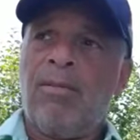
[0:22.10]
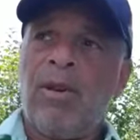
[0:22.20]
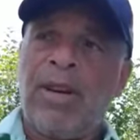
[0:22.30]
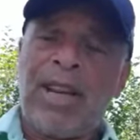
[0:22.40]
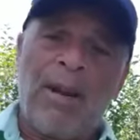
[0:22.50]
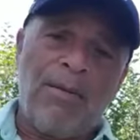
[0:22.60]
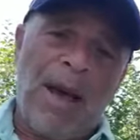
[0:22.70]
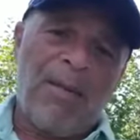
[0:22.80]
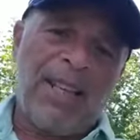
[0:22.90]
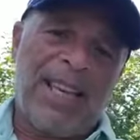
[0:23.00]
Burning Time with
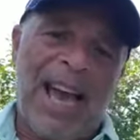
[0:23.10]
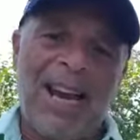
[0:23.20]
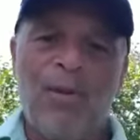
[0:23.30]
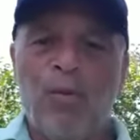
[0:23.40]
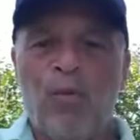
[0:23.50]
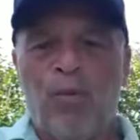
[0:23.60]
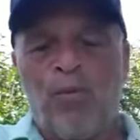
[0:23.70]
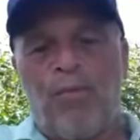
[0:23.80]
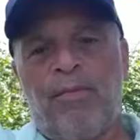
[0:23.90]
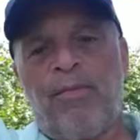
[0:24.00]
Bobby Licata.
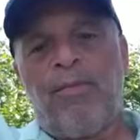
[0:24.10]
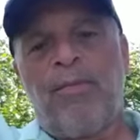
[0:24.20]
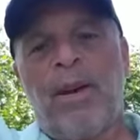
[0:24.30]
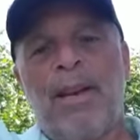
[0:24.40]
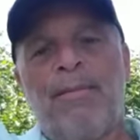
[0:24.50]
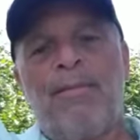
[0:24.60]
My